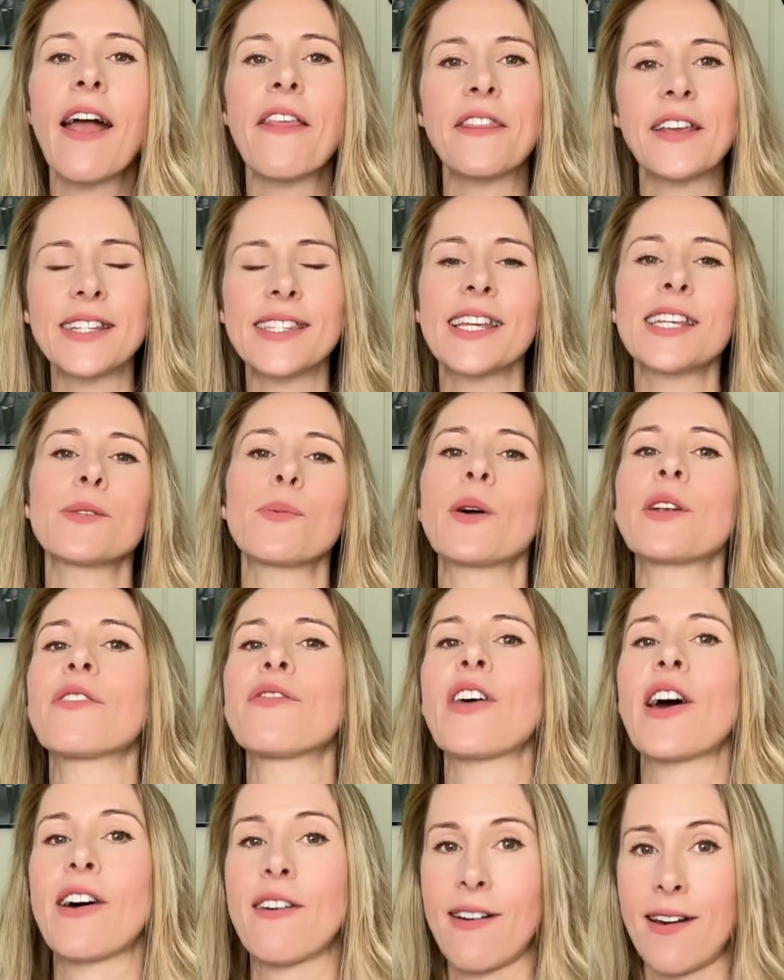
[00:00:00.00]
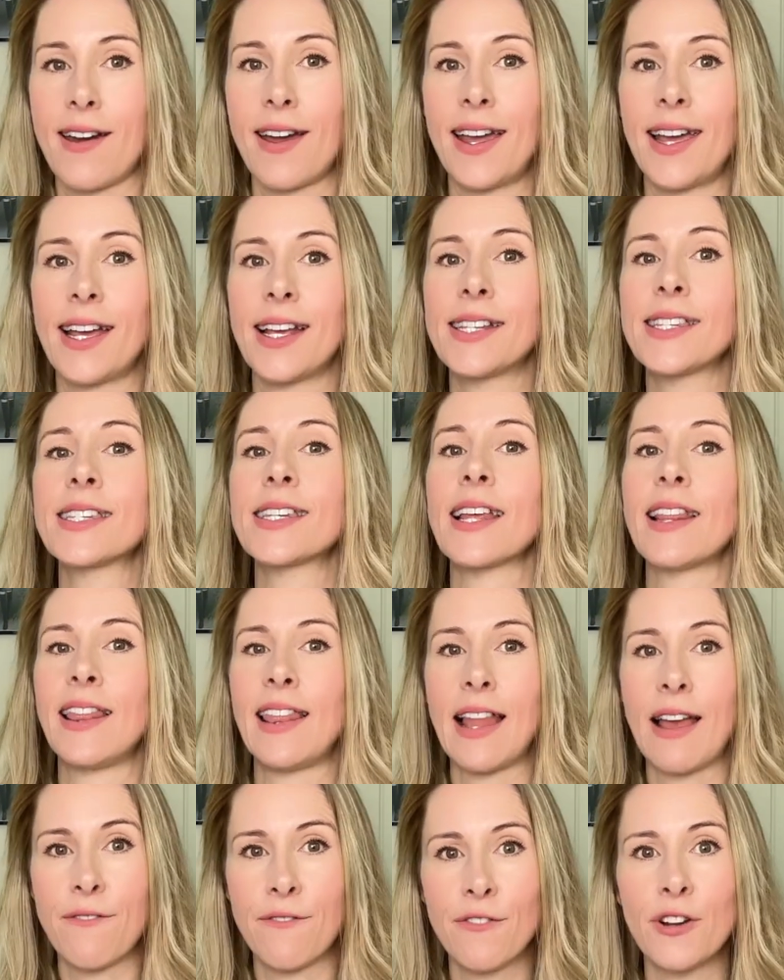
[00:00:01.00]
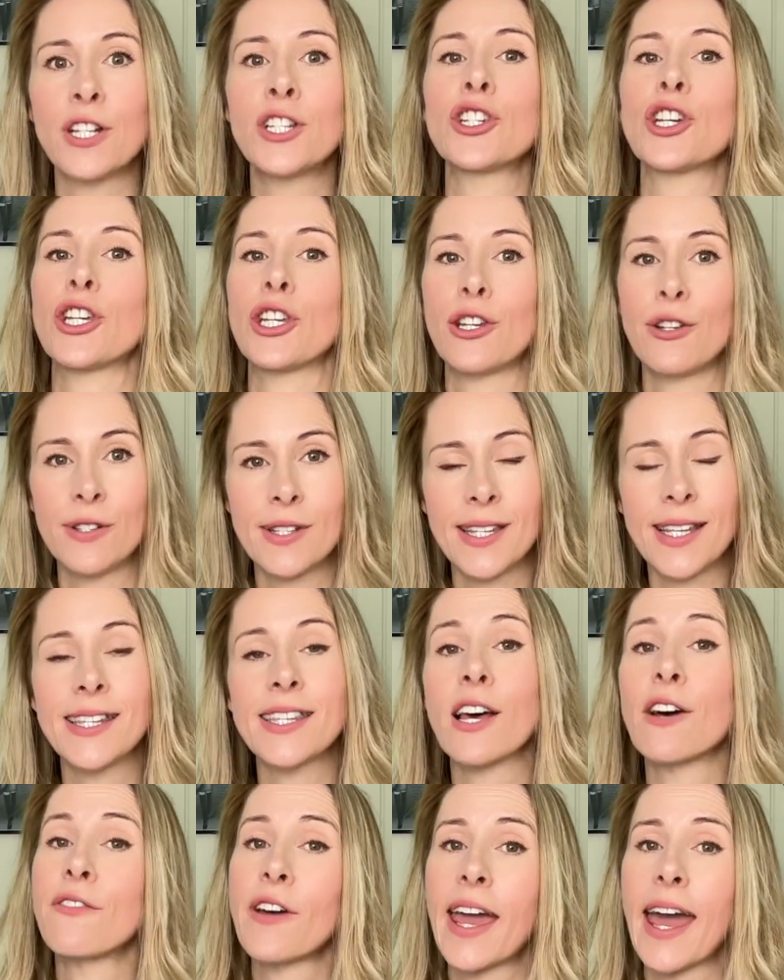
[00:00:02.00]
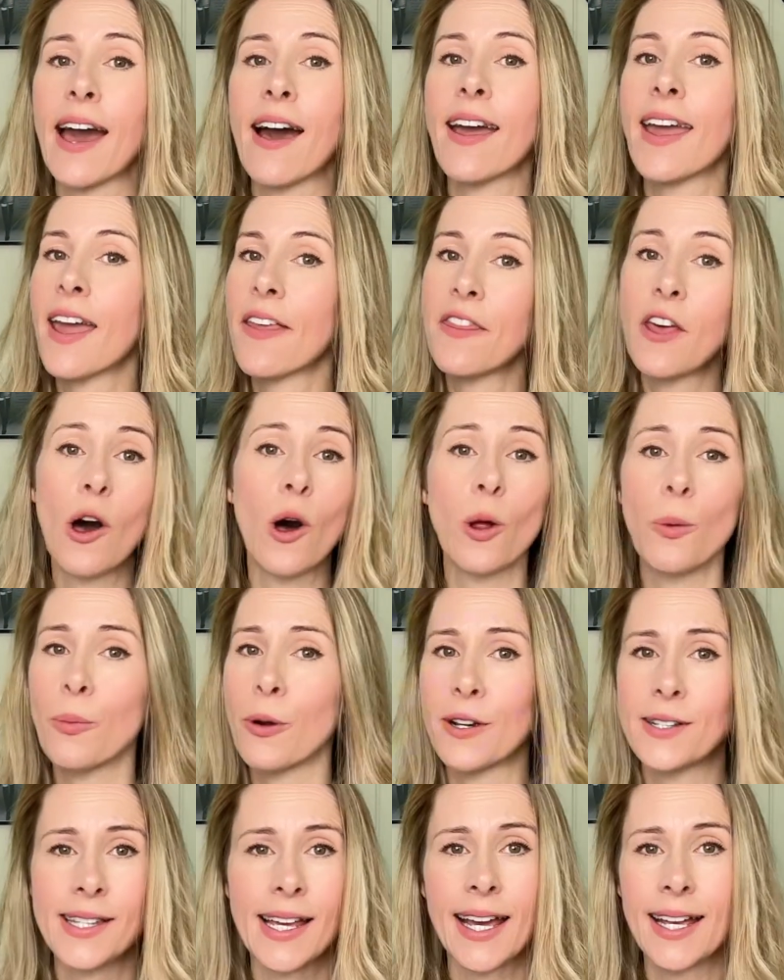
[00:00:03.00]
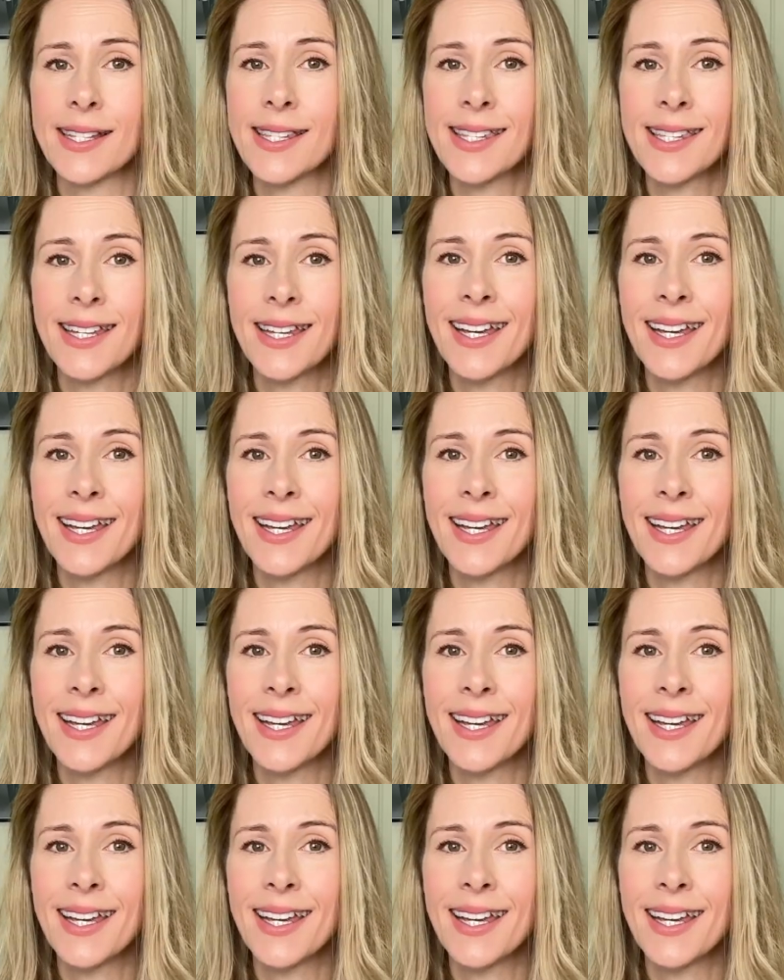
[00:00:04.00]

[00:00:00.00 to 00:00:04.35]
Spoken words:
This is one of the highest leverage uses of AI in the whole process.